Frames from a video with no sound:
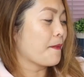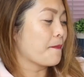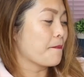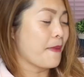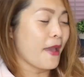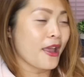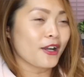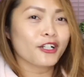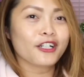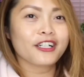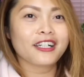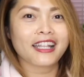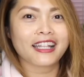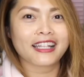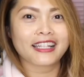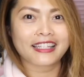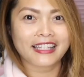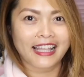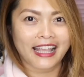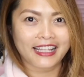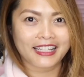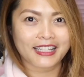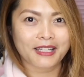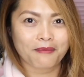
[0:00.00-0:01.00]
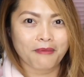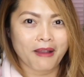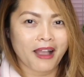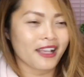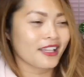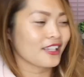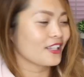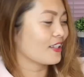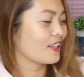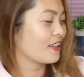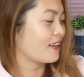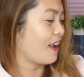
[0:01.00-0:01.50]
Better Than Sex
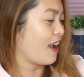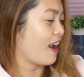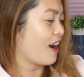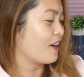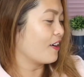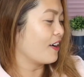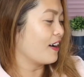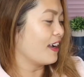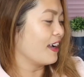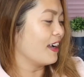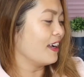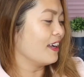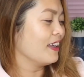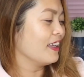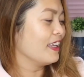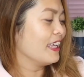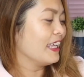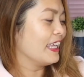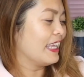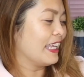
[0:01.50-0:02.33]
Mascara